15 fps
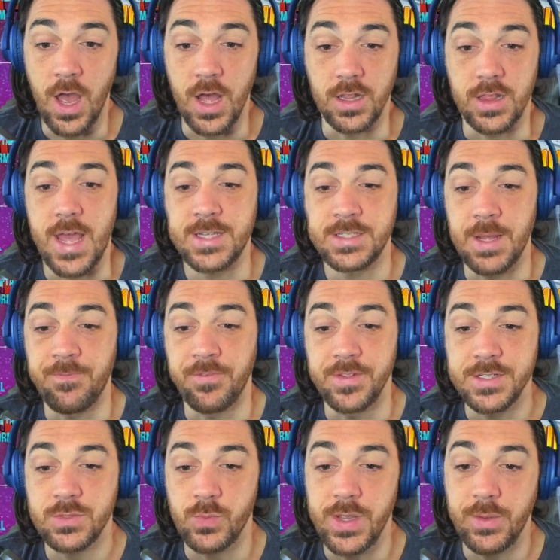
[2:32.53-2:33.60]
Last up for
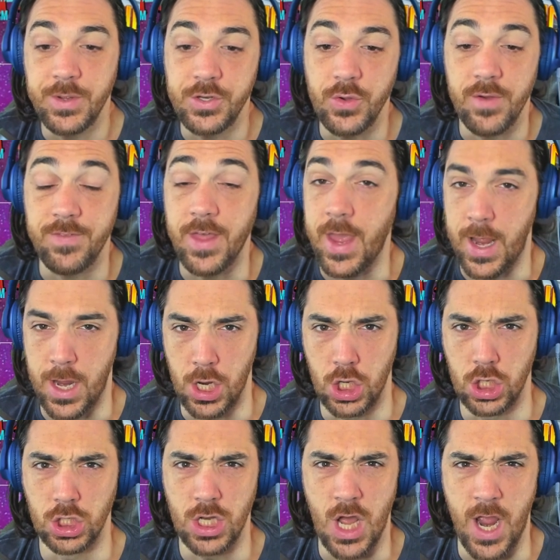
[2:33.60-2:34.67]
this week, we do have the
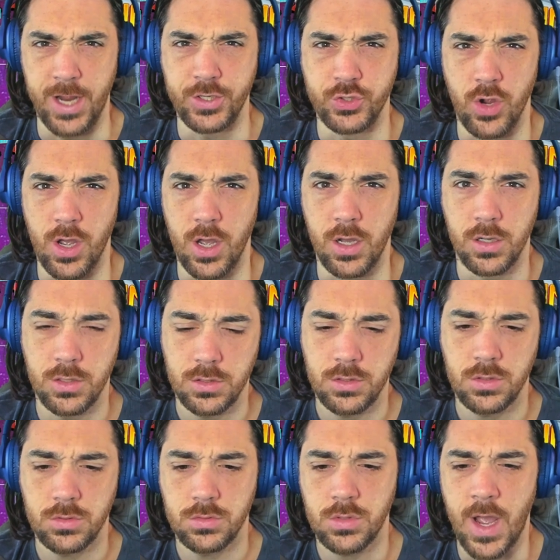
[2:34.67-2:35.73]
Hail Hydra
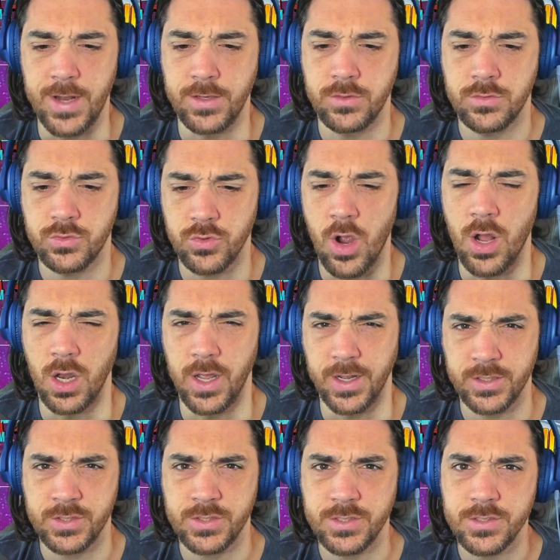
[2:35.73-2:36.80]

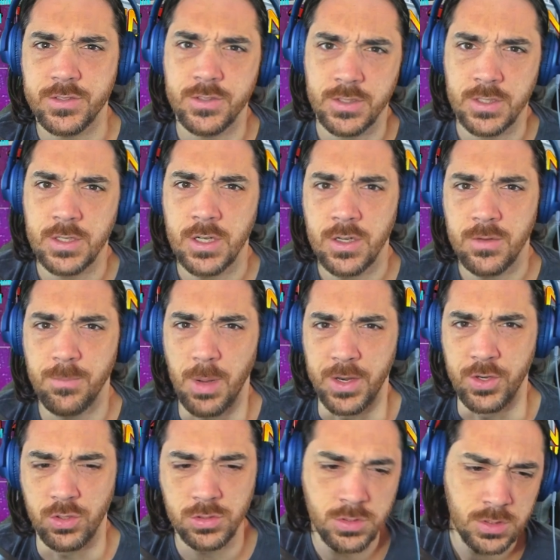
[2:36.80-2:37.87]
Hydraulics
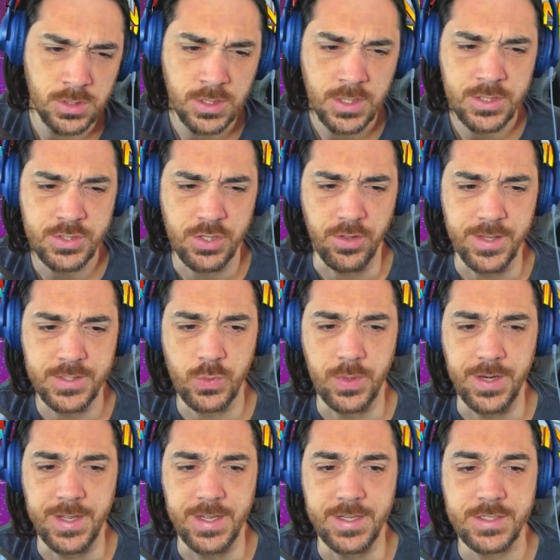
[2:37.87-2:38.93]
bundle. So this
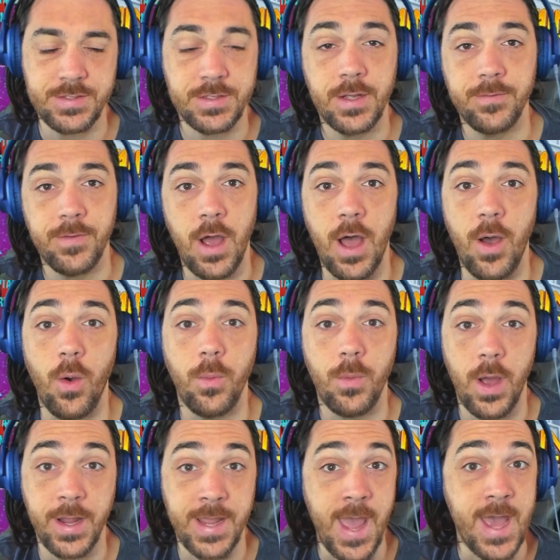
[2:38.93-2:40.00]
one is
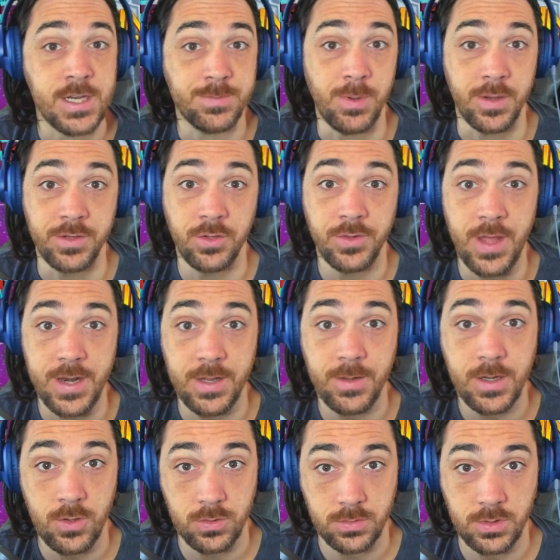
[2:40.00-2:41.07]
a cash bundle, not a
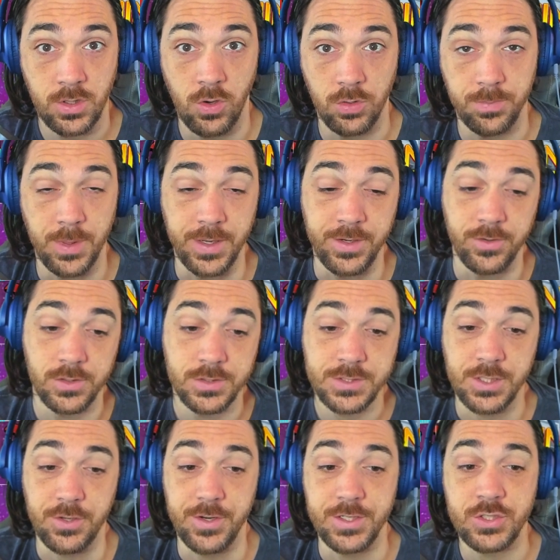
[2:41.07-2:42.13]
gold bundle.
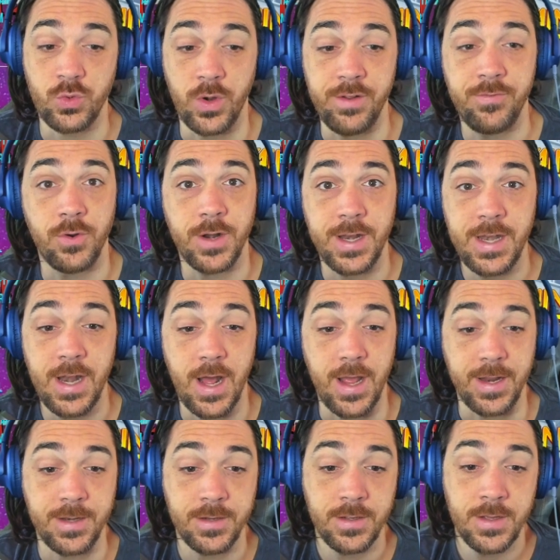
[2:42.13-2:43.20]
So it is
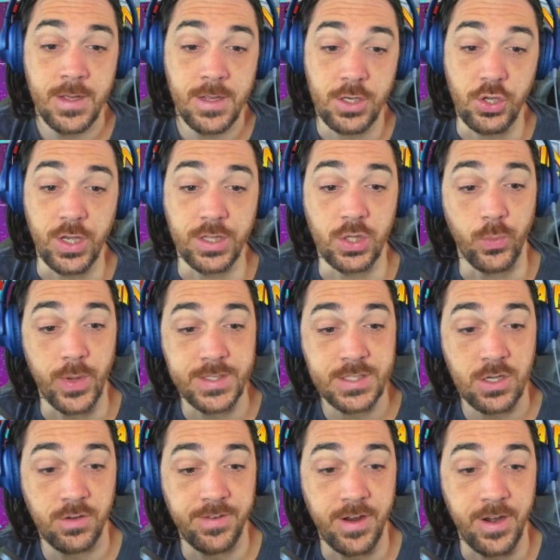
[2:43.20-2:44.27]
$24.99. You get the Red
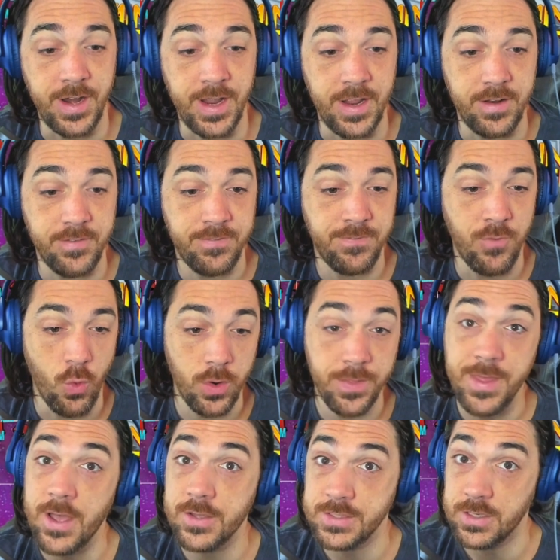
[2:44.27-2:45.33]
Skull variant,
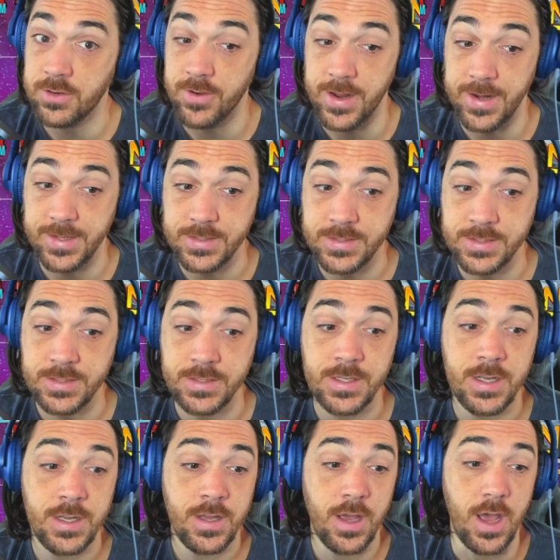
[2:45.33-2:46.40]
4,000 credits,
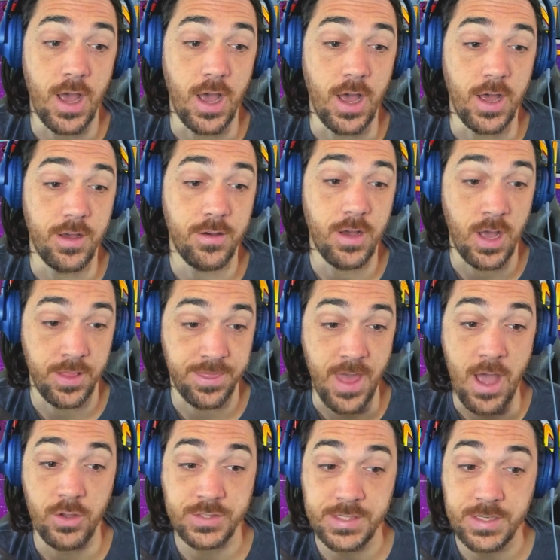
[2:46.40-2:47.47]

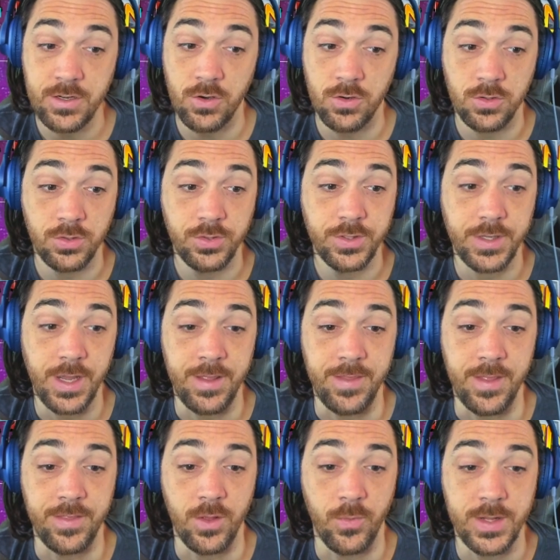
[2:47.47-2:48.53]
1,000 gold,
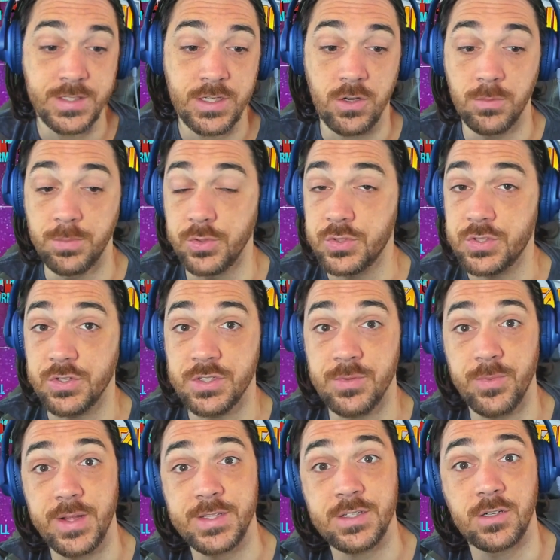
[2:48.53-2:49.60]
and then the Red Skull boosters
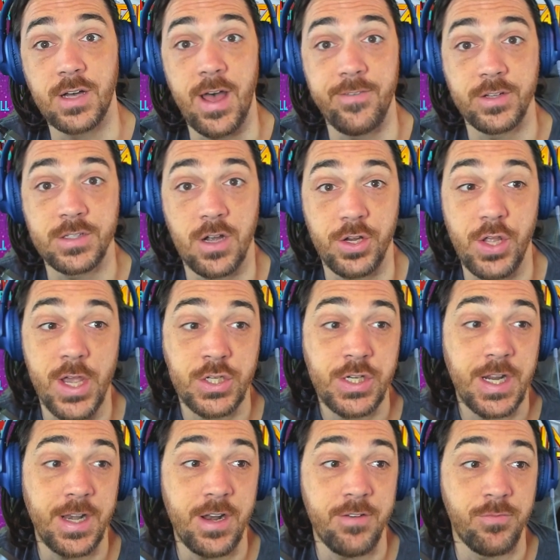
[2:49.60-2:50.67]
and Red Skull avatar. You
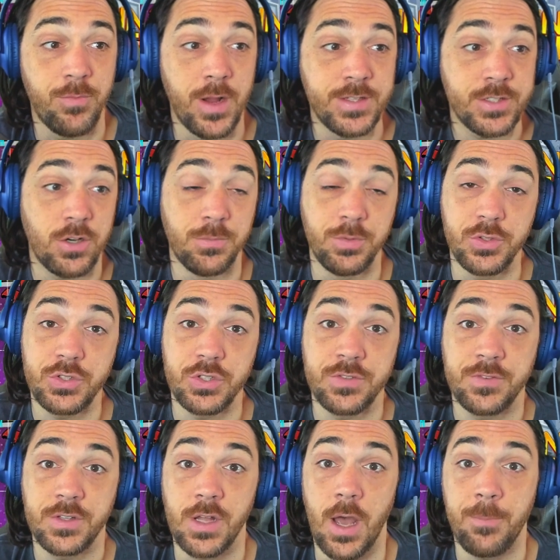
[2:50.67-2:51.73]
actually get enough Red Skull
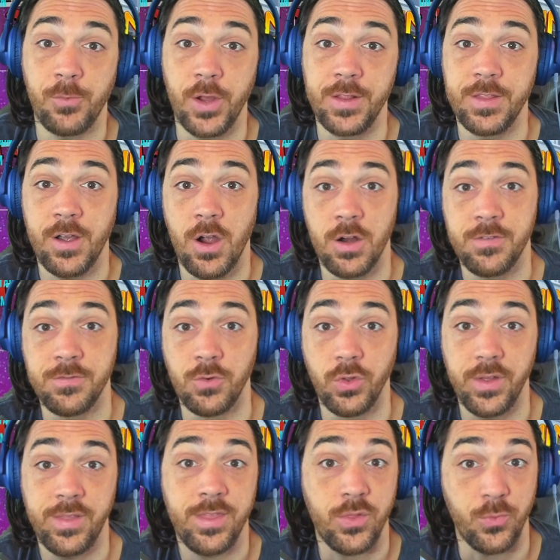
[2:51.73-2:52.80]
boosters to upgrade the card
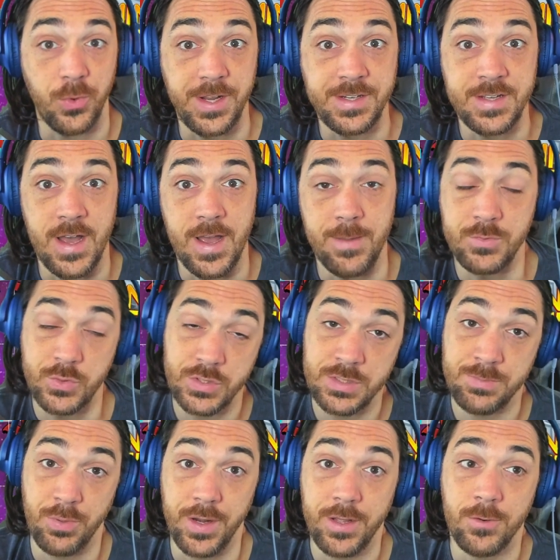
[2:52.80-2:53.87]
fully 3 times, which
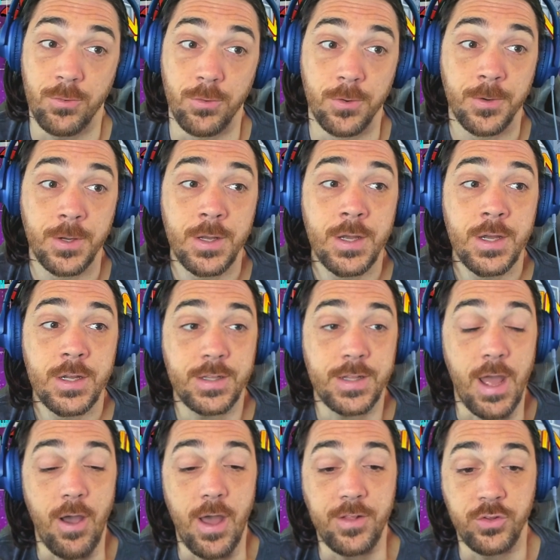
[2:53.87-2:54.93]
is pretty cool.
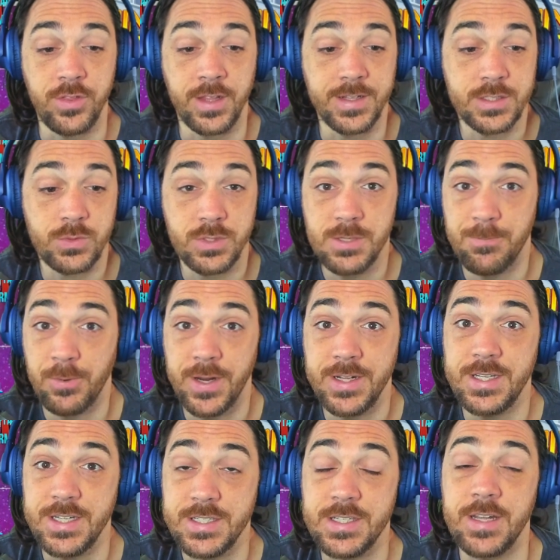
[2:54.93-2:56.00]
Now, I do think this one's a pretty
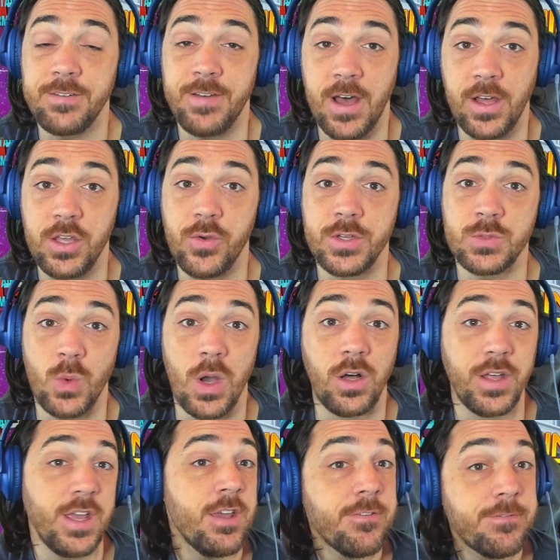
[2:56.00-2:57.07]
decent value as
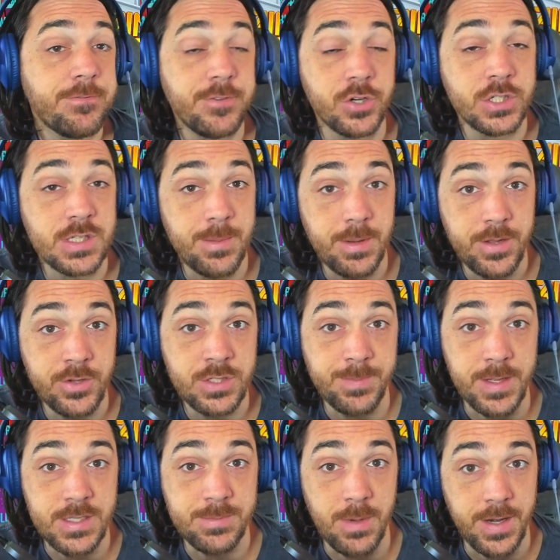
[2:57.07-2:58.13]
well if you're somebody who
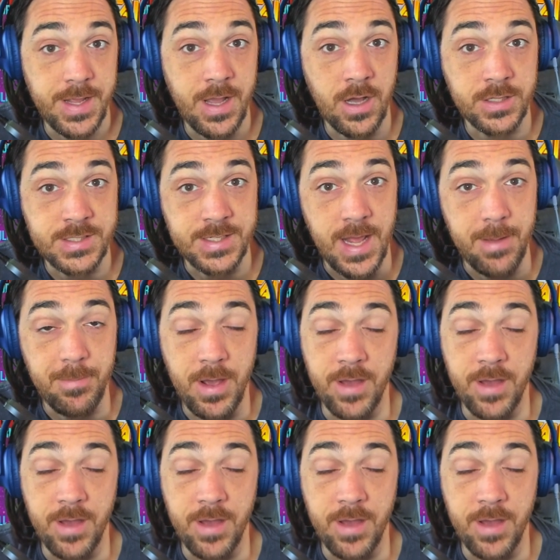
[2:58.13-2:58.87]
spends money on Snap.